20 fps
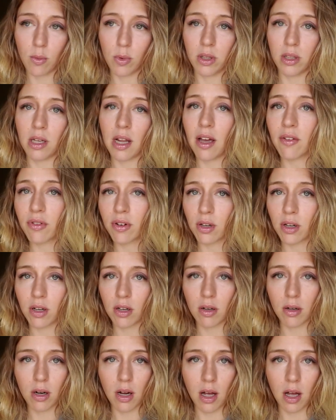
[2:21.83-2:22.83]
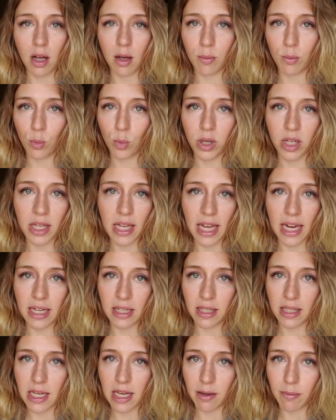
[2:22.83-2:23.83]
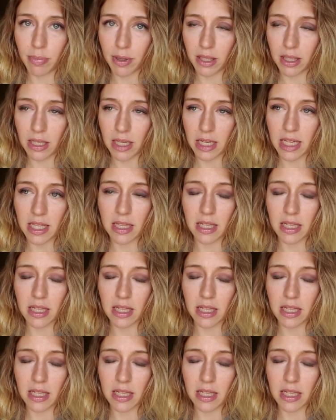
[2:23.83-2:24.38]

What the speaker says: will never regain the ability,